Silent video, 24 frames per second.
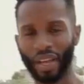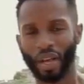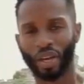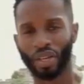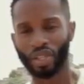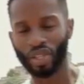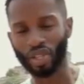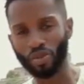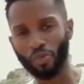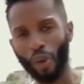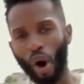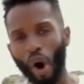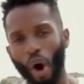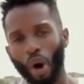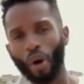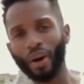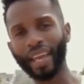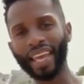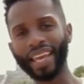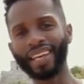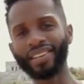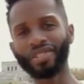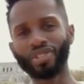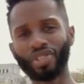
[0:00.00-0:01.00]
Small
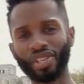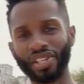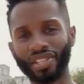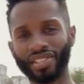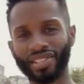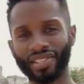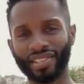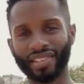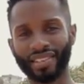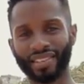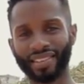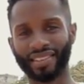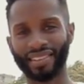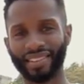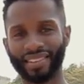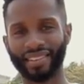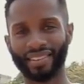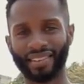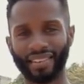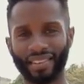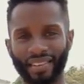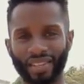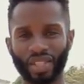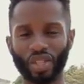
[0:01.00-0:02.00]
hinges
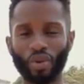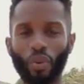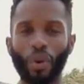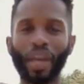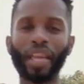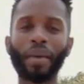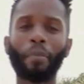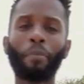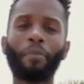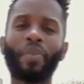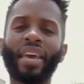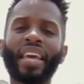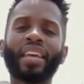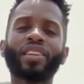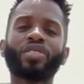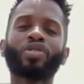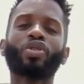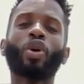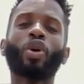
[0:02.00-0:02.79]
swing big